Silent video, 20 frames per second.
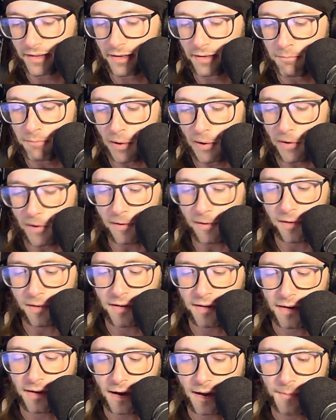Paul,
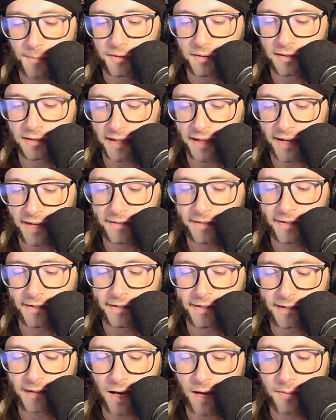I'm glad that
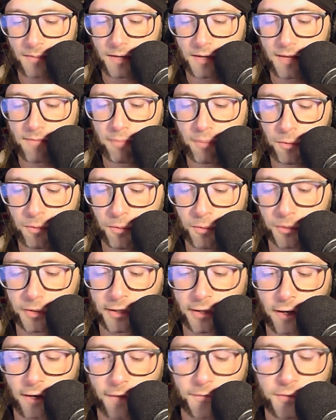Konami pulled
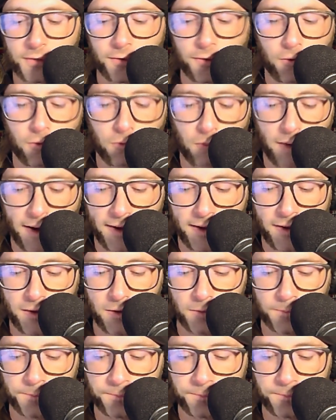it off so well.